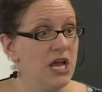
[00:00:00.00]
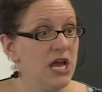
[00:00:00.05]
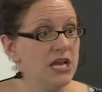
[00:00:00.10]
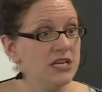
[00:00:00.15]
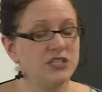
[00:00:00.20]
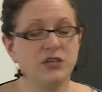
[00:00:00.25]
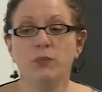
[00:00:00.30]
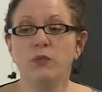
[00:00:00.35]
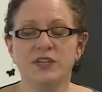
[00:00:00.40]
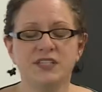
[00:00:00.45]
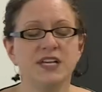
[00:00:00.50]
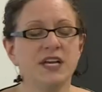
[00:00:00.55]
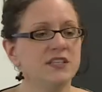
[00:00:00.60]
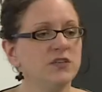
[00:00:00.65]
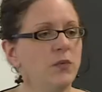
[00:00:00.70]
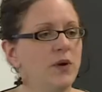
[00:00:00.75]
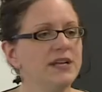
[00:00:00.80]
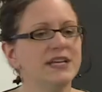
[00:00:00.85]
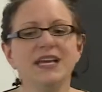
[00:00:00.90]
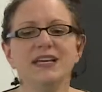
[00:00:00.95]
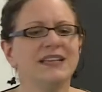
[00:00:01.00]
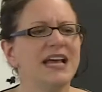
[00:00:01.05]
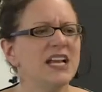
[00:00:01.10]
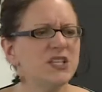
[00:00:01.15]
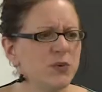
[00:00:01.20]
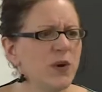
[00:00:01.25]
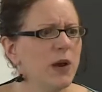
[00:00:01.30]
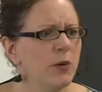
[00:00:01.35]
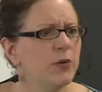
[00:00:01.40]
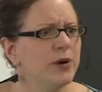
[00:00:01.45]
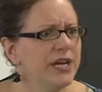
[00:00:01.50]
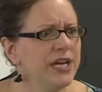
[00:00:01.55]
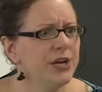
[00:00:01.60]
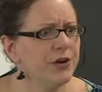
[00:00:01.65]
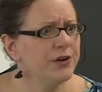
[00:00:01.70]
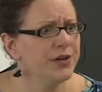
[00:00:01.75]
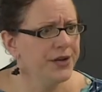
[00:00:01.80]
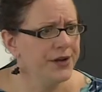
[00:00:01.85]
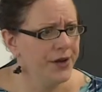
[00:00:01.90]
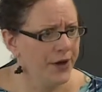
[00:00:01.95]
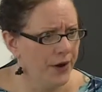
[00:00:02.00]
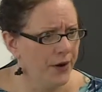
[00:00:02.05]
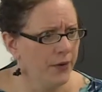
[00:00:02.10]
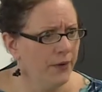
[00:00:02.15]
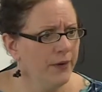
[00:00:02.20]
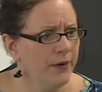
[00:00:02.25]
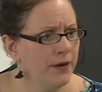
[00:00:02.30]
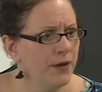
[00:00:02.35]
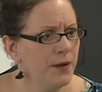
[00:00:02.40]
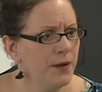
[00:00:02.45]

She said to one kid, that's why we're here, you know.